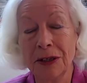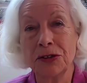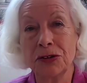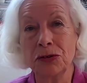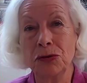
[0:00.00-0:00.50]

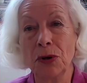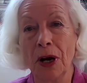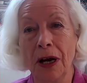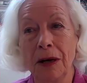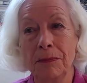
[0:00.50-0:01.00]
to
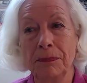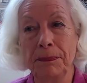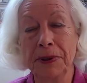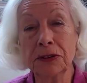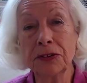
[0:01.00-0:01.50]

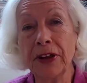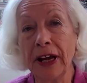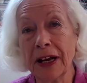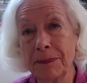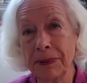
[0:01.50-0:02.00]
build
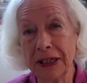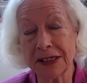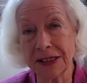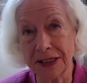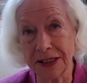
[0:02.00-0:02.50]
their
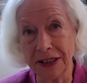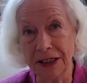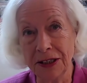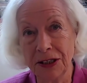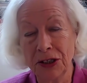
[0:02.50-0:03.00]

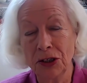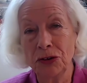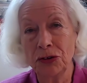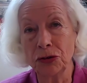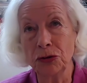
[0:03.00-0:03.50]
capacity
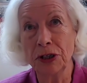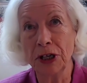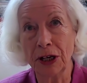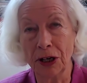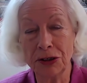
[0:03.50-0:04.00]
to
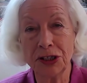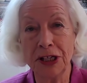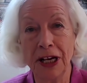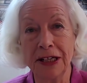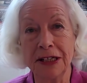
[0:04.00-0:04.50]

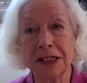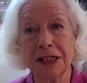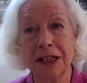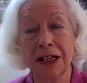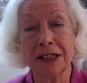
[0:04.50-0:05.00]

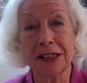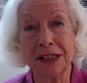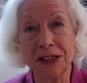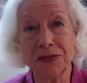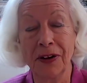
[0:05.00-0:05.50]
negotiate a
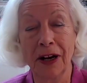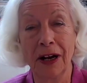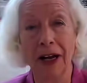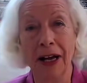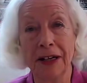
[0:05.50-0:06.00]

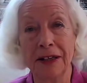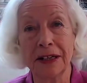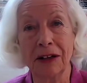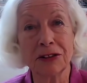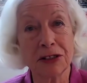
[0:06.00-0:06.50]
ceasefire and
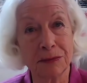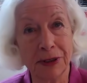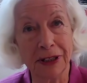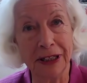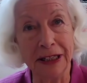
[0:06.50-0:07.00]

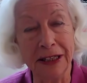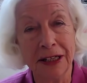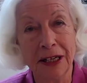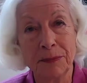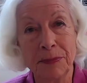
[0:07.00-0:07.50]
ultimately
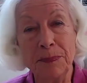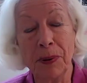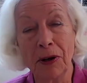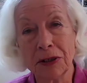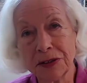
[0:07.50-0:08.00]
be
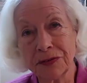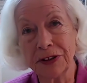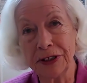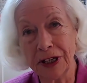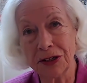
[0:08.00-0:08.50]
part of
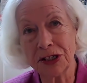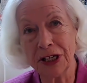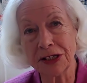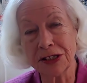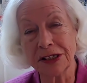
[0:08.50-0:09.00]
the
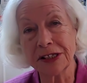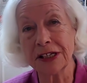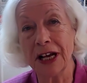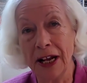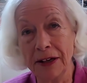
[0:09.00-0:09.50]
negotiations
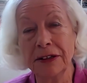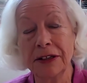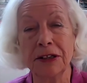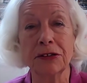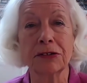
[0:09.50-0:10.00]
to end
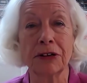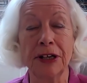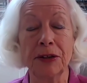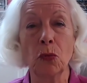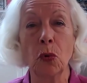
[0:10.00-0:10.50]
the
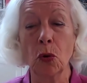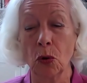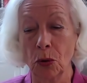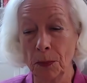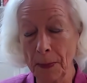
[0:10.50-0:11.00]
Ukraine
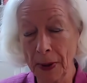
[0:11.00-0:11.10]
war.